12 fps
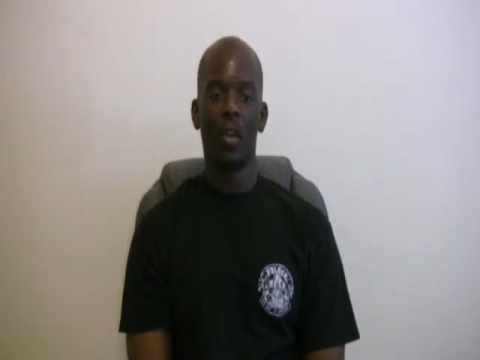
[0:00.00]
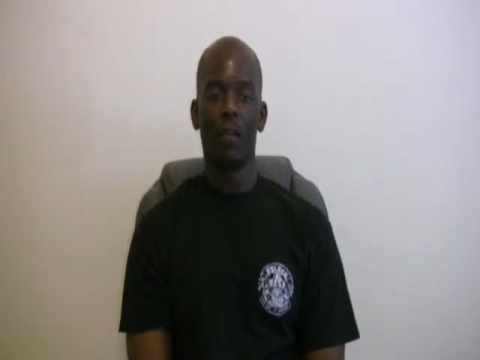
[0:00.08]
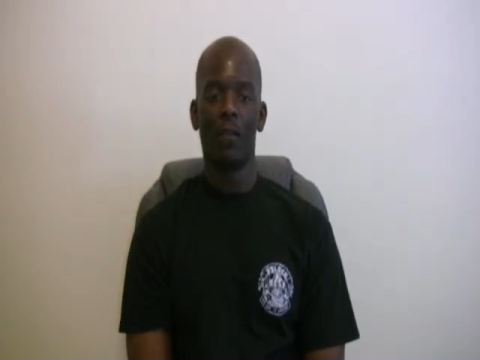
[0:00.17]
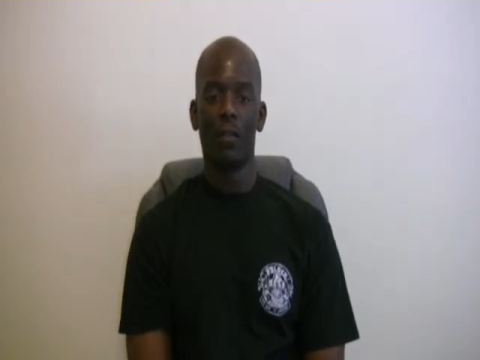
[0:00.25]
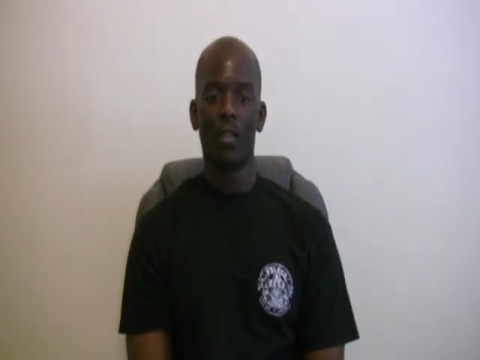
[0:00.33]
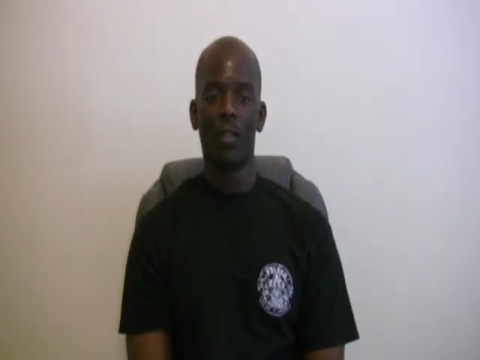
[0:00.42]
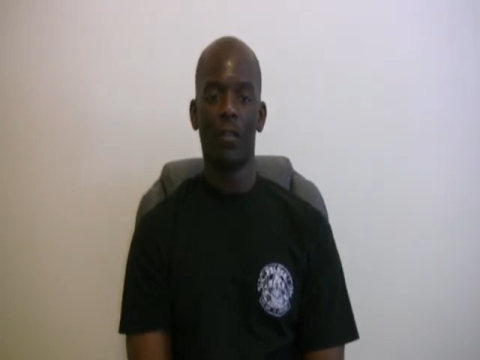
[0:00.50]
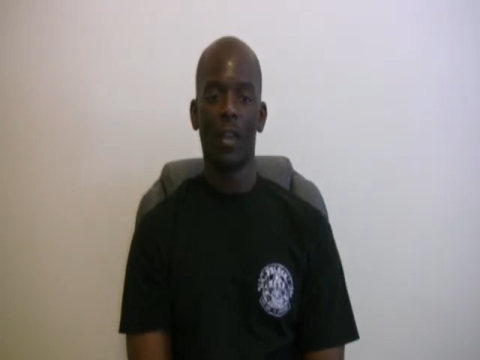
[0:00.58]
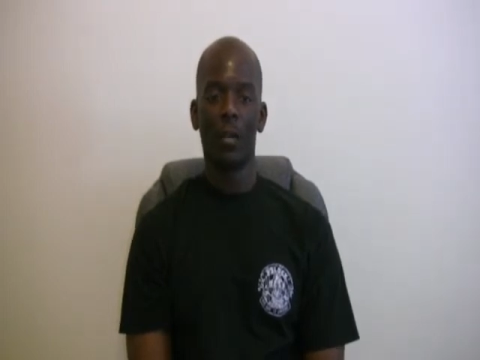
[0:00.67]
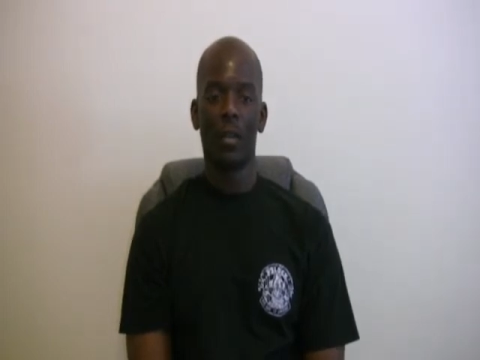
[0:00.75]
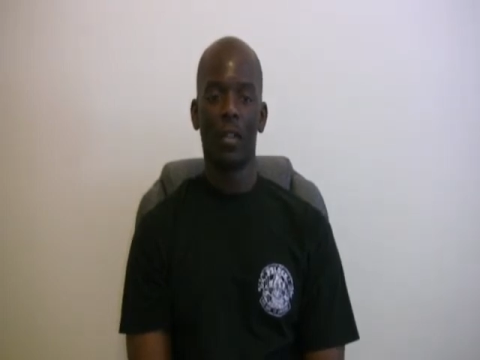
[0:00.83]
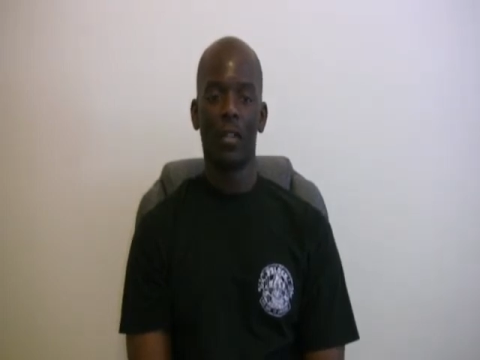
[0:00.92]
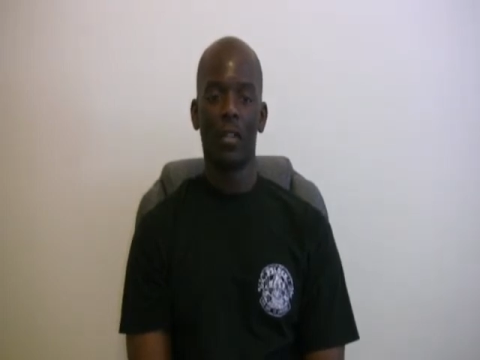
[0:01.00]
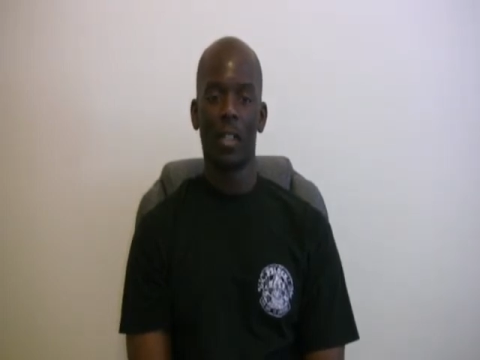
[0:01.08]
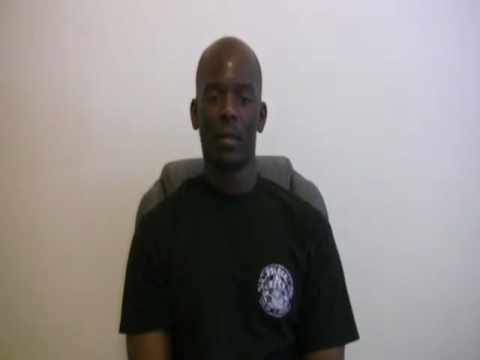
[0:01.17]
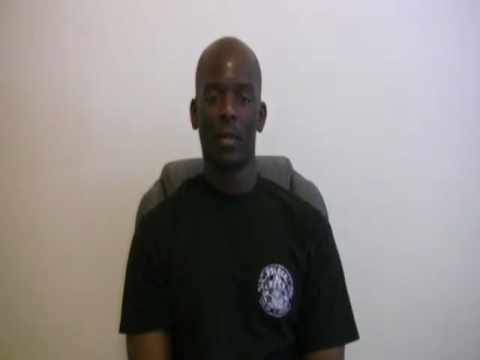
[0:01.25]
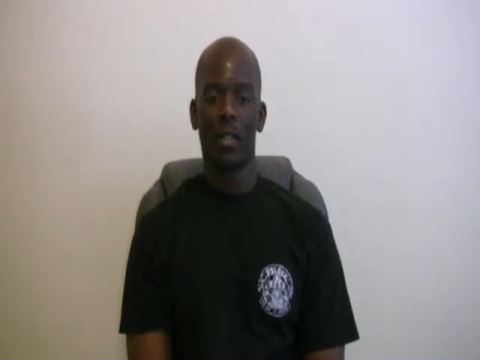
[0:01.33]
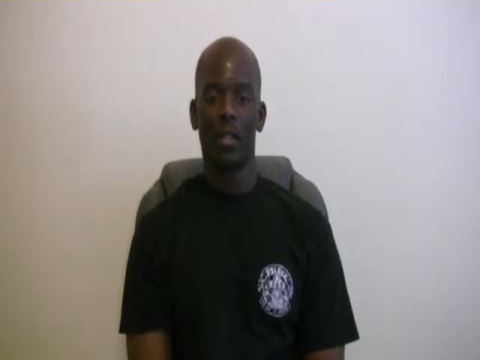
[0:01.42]
first developed the
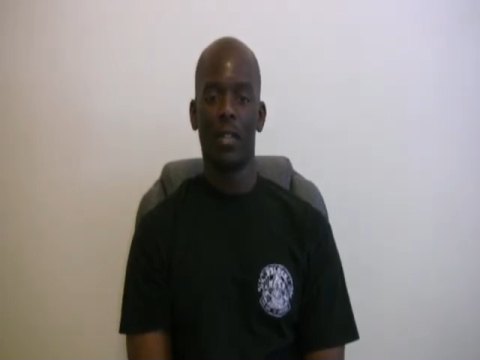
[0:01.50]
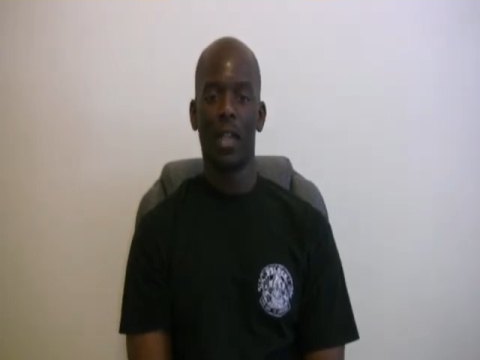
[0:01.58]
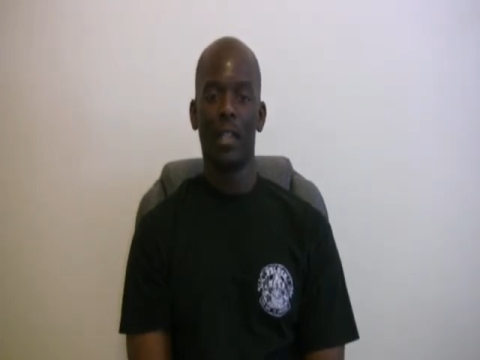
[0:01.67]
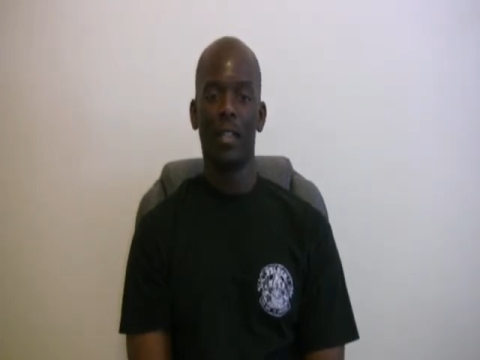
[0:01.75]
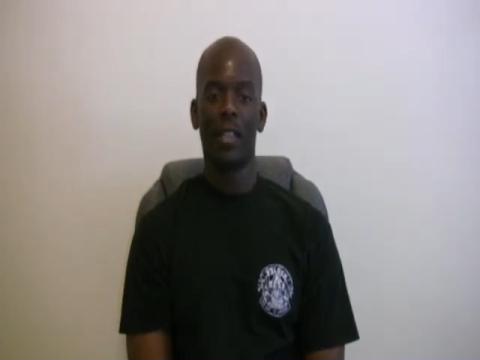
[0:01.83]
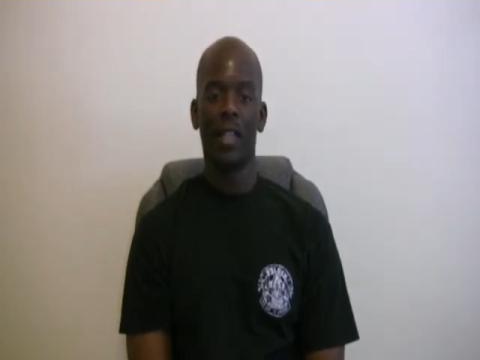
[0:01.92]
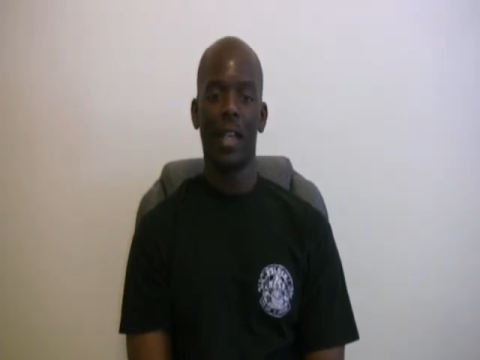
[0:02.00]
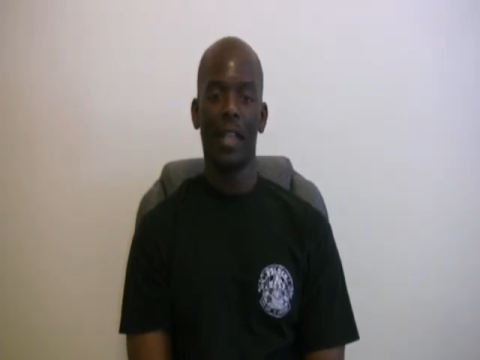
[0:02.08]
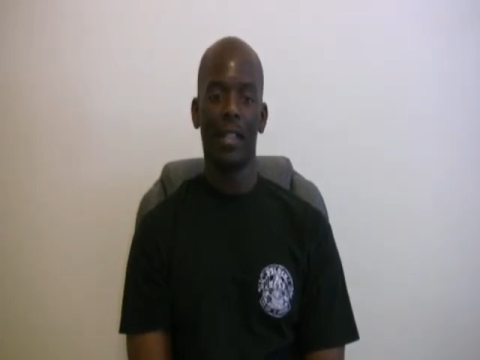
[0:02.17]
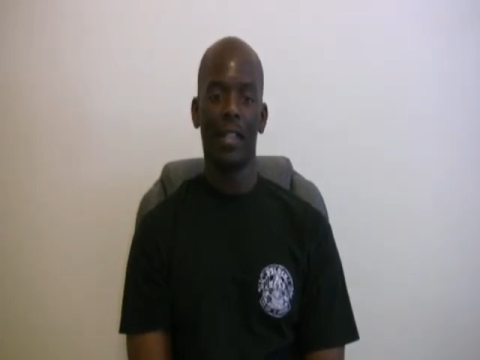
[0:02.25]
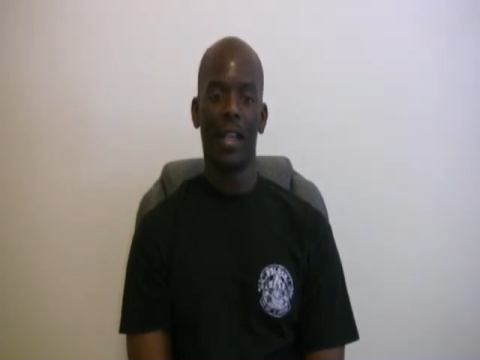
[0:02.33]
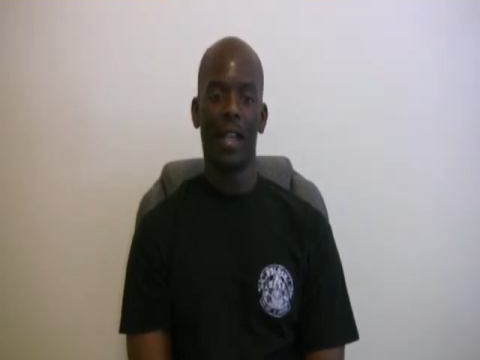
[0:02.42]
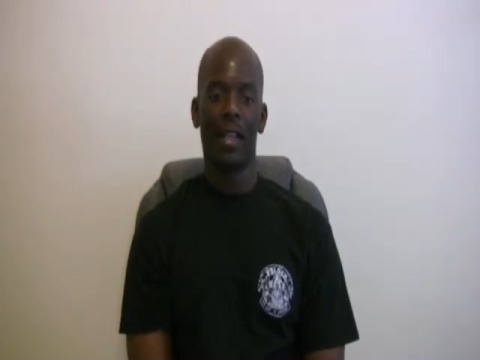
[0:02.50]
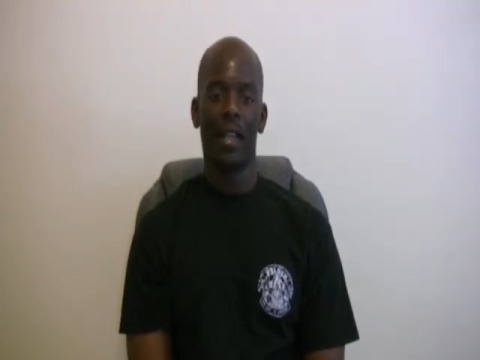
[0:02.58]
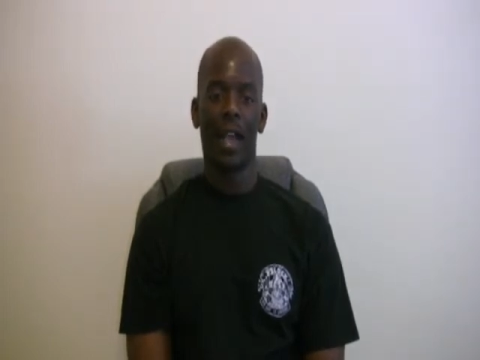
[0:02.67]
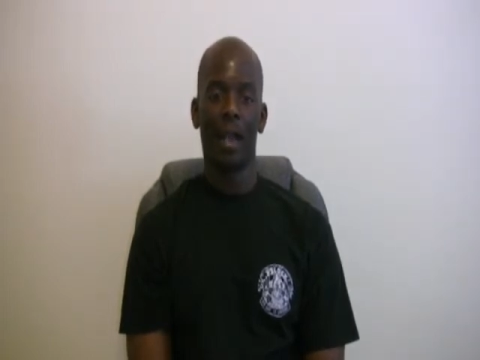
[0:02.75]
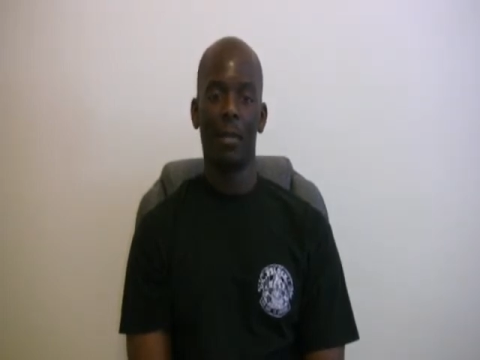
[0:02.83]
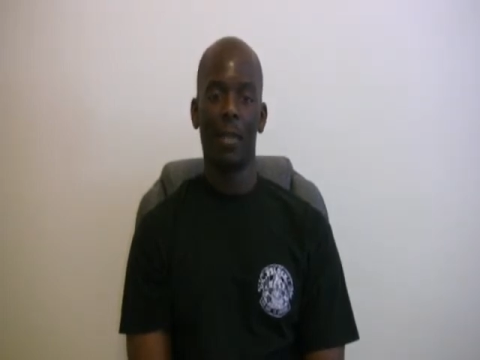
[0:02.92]
concept in 1980
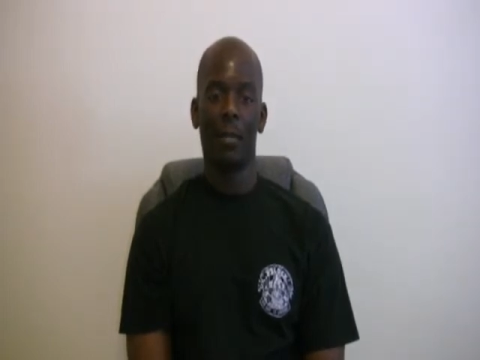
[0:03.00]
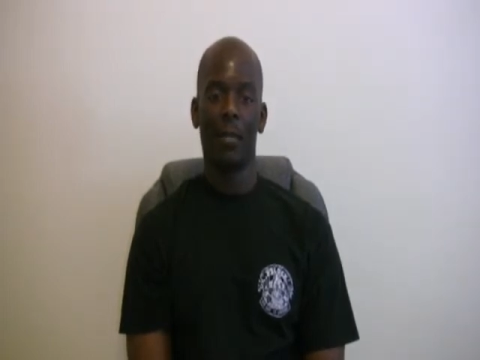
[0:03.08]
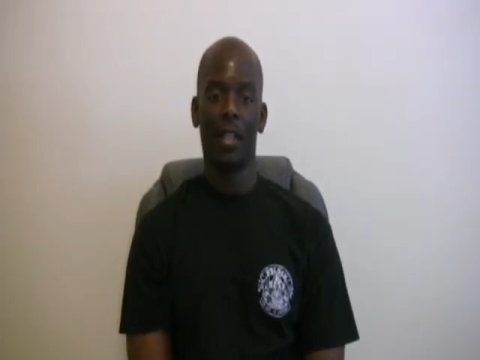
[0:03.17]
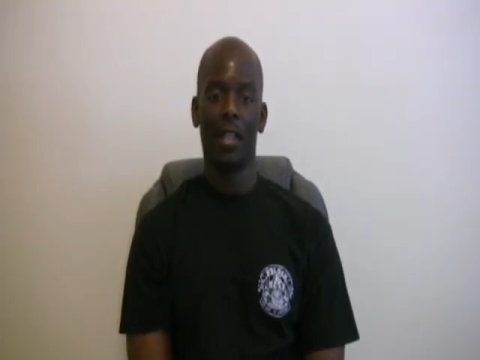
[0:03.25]
at IBM.